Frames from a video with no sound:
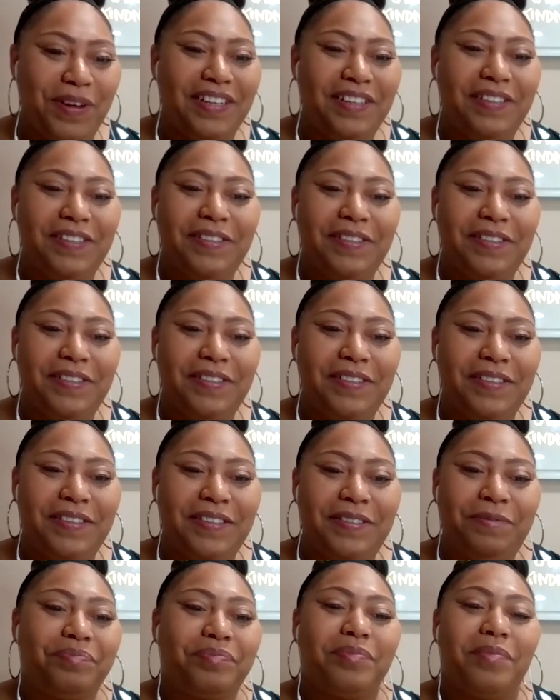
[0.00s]
but forever.
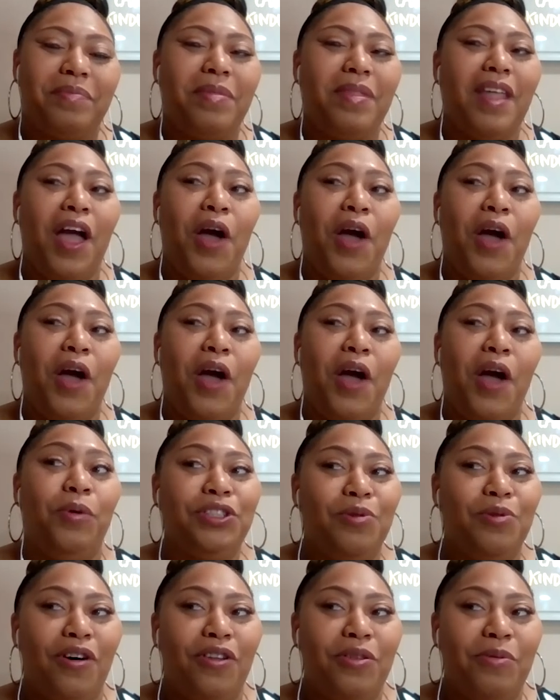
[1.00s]
I
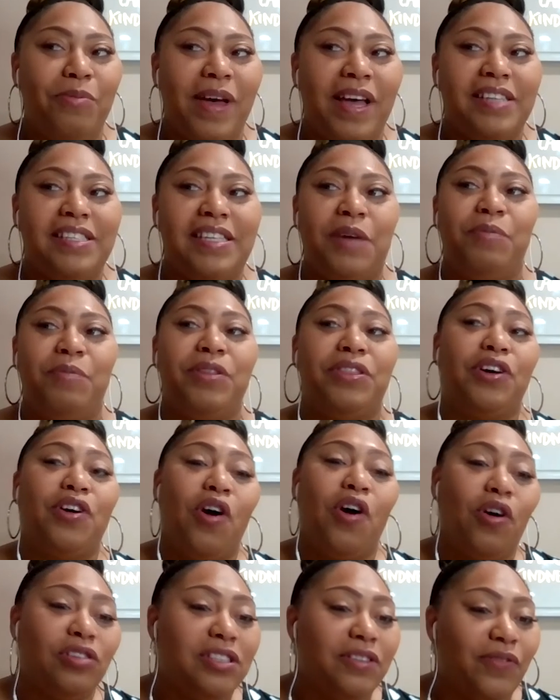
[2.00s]
wish you all the best. And
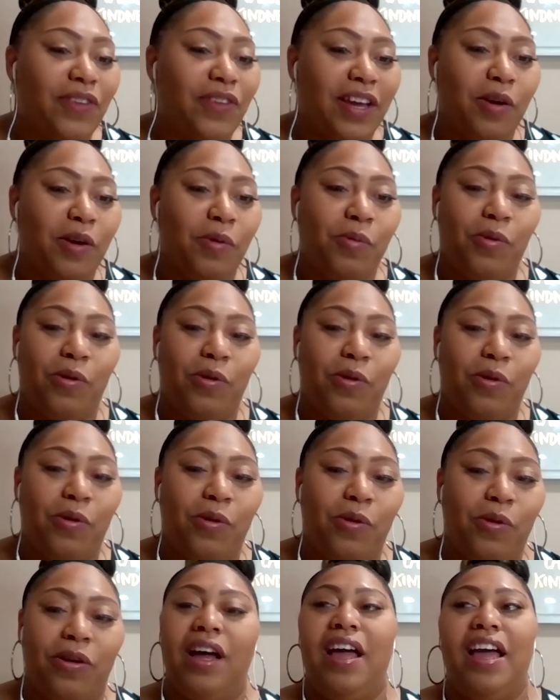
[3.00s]
with the Cultivate
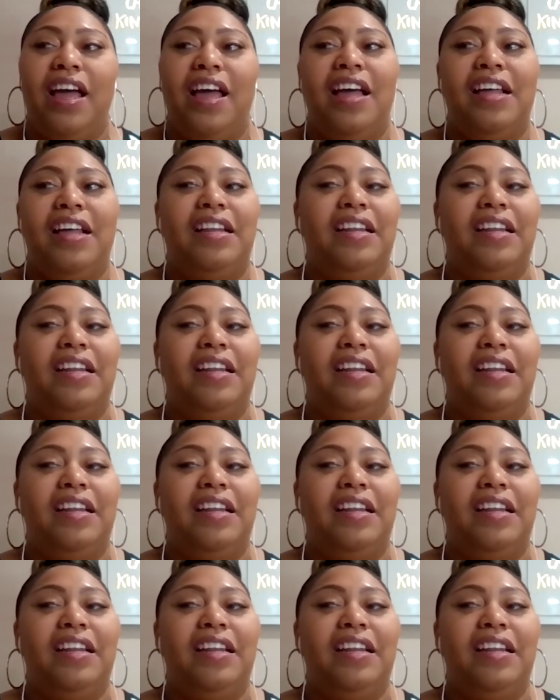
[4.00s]
Award,